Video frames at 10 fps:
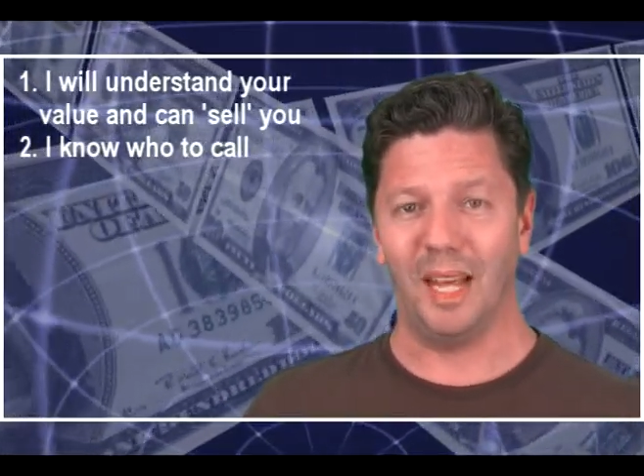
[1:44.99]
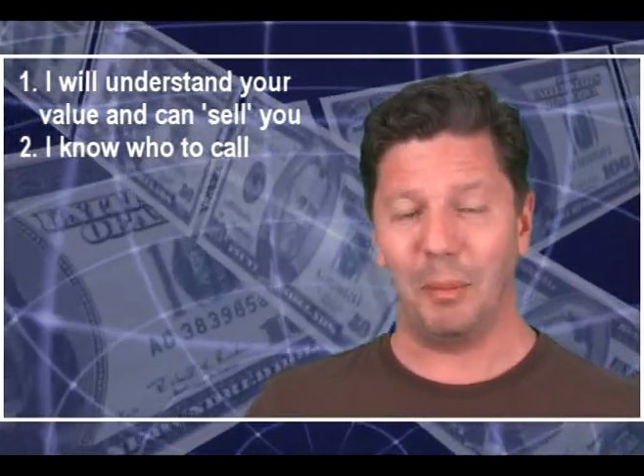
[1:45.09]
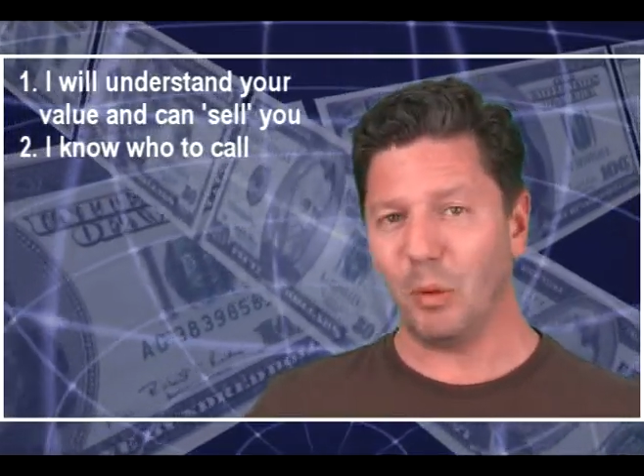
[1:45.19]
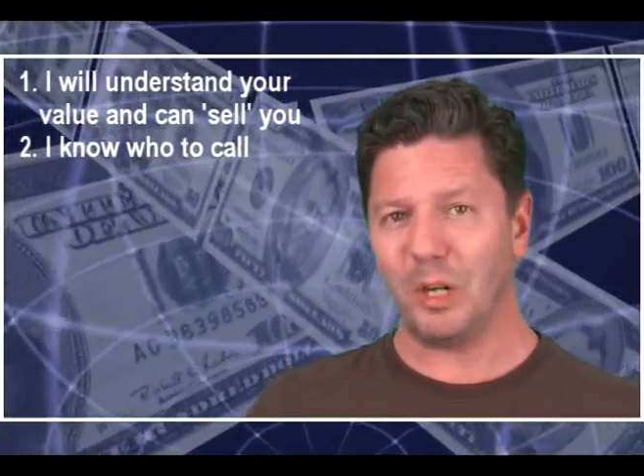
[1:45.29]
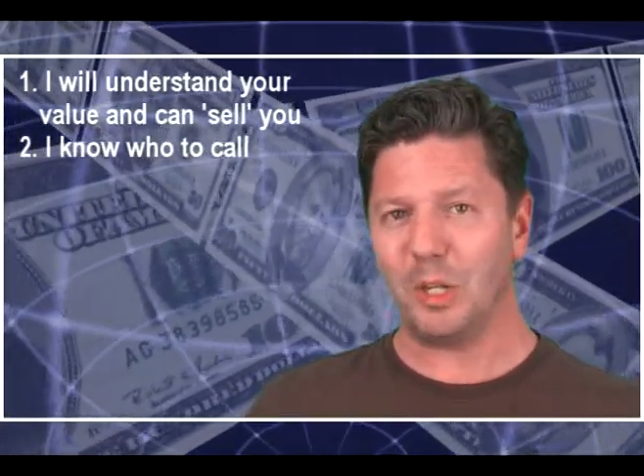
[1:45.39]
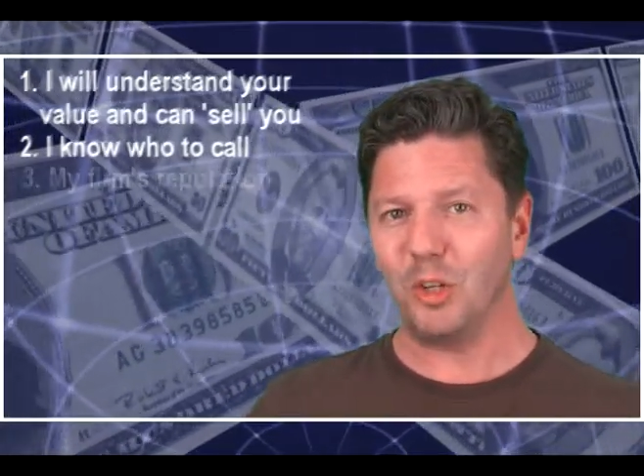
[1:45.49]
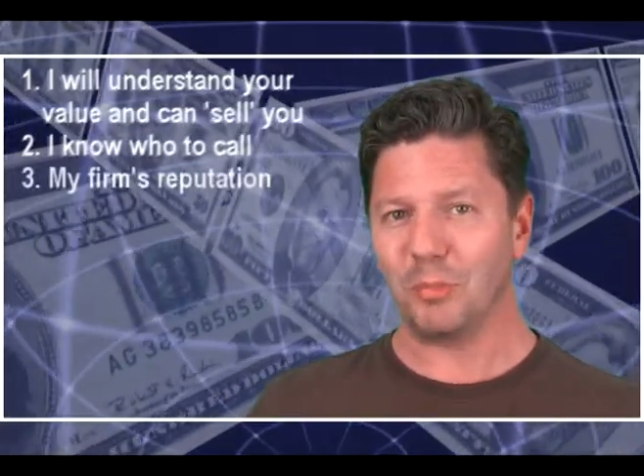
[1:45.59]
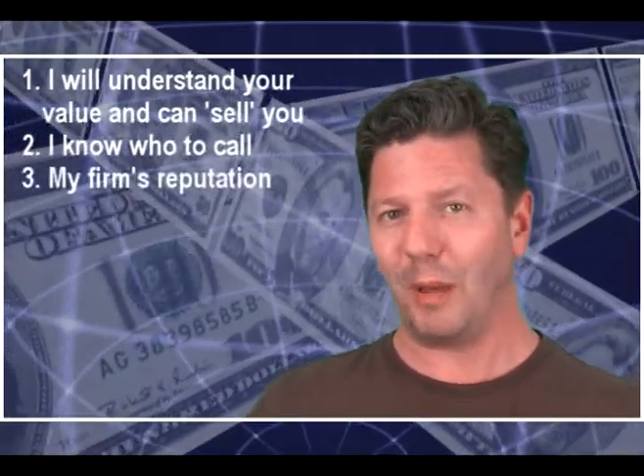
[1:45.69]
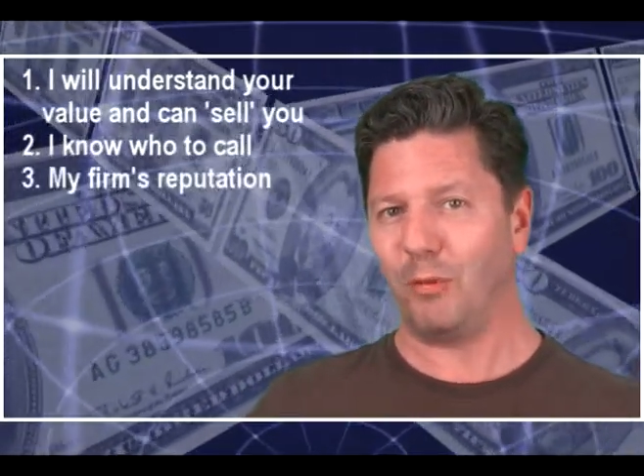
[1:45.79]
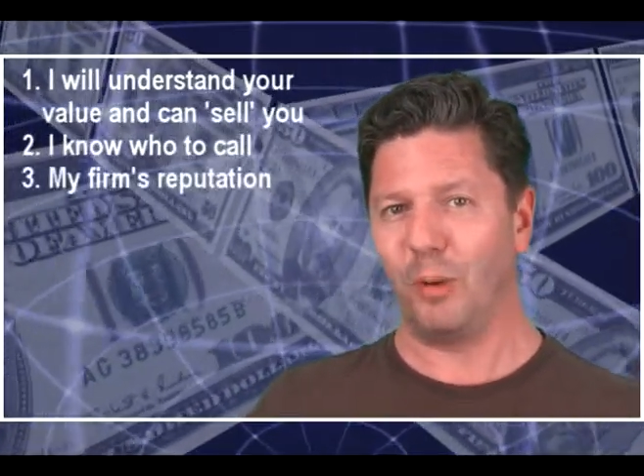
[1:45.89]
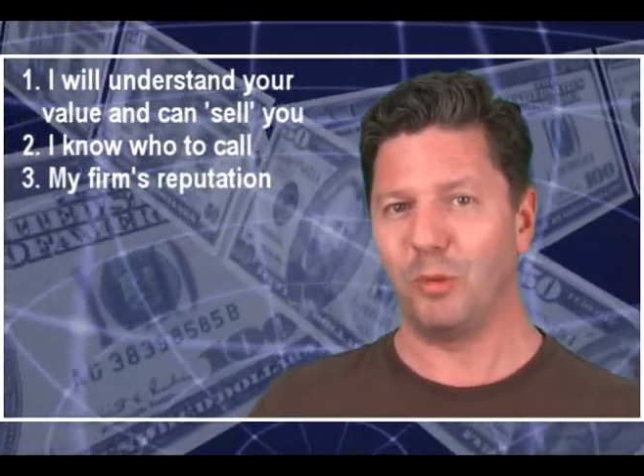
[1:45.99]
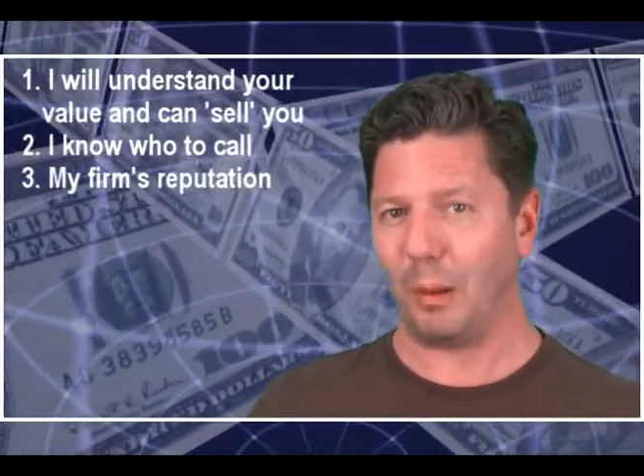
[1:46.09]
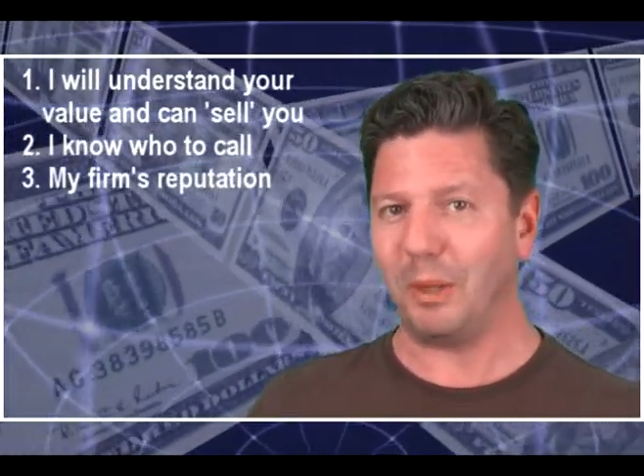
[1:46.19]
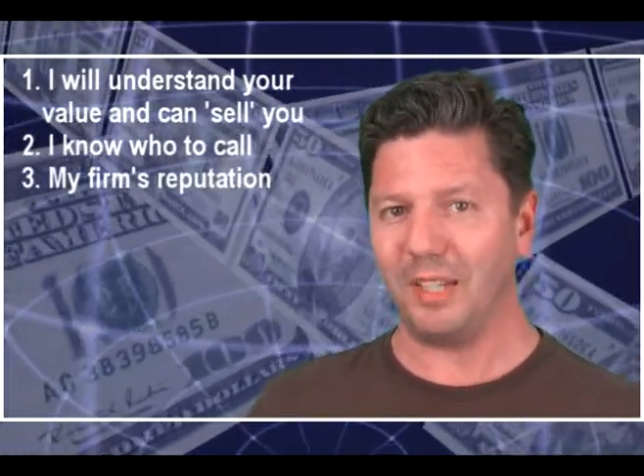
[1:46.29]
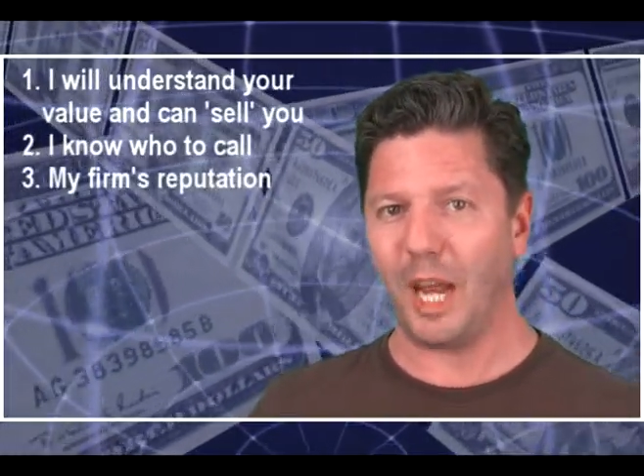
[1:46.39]
I'm going to use my firm's
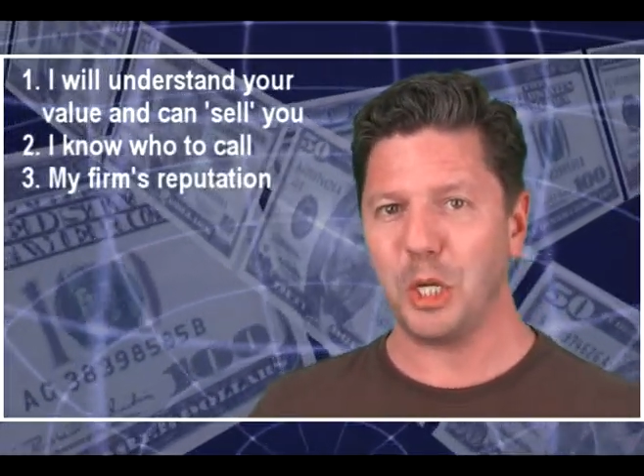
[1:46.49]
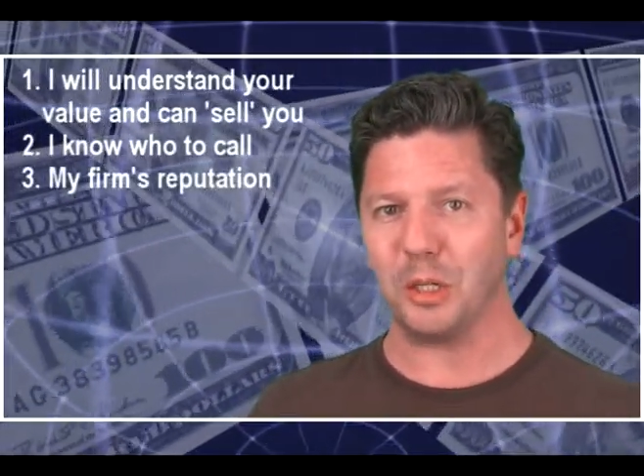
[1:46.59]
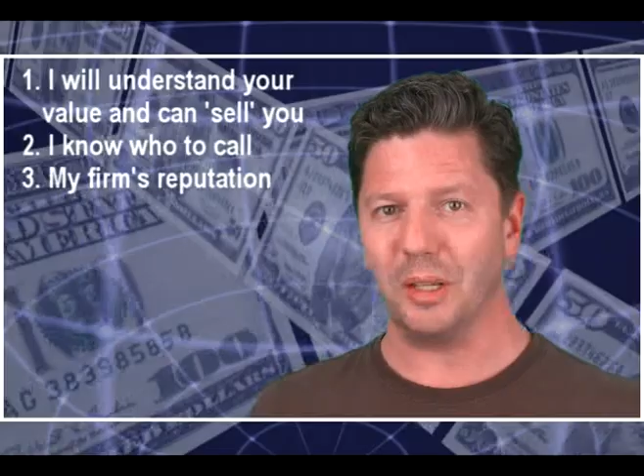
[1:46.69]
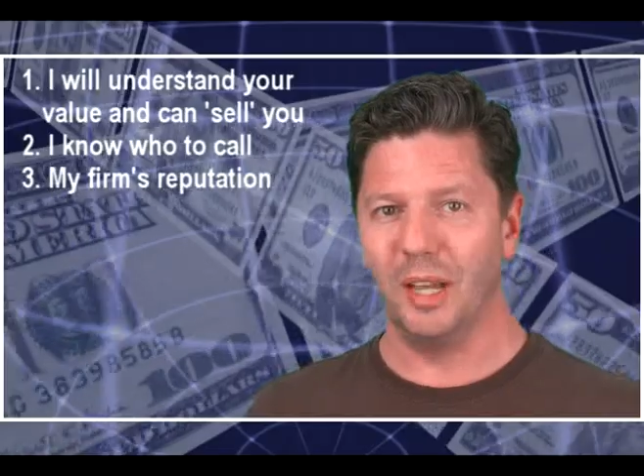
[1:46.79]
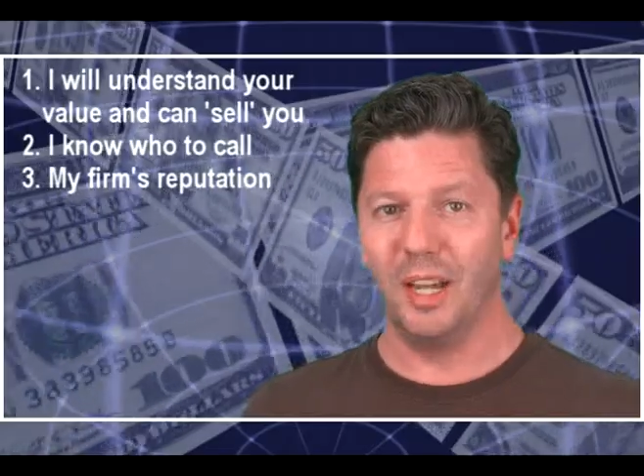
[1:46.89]
reputation